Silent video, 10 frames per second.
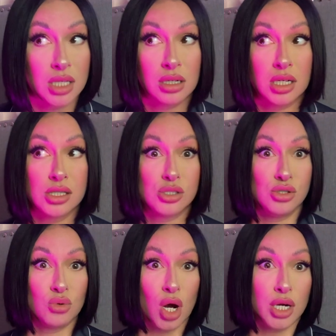because
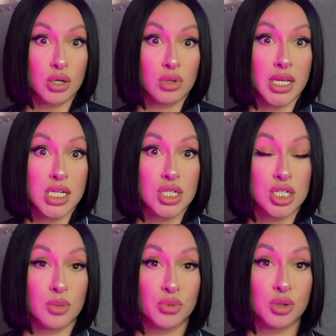you are in a
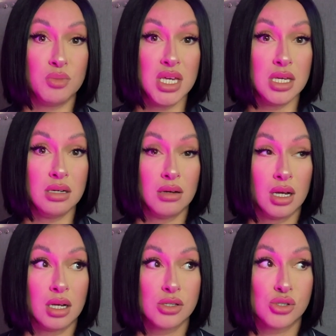relationship with me.
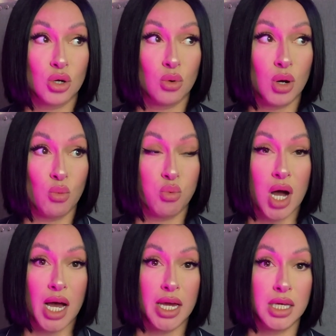So
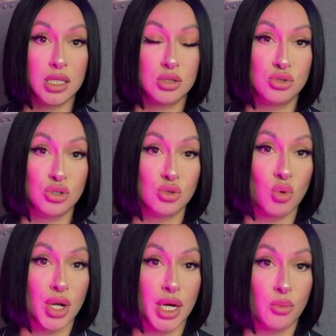why do you
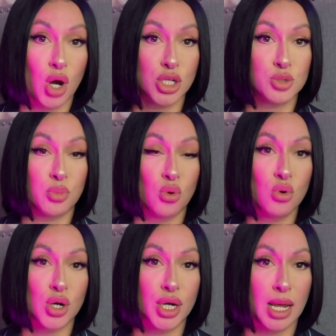want to watch
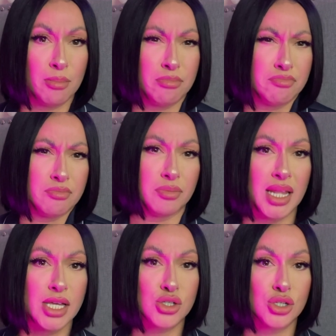porn and
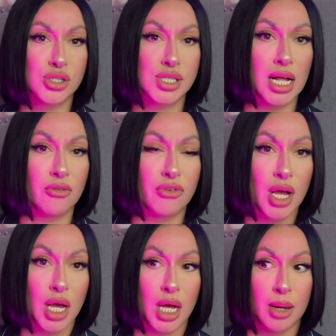pleasure yourself
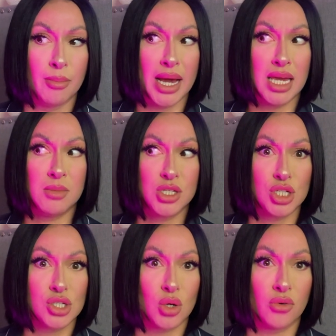by
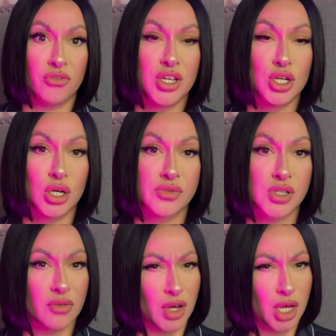images or videos
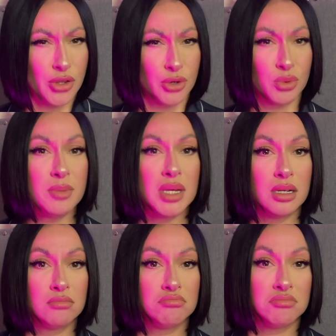of other women?
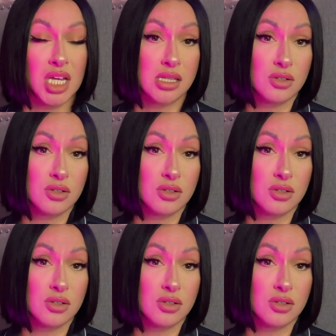That's a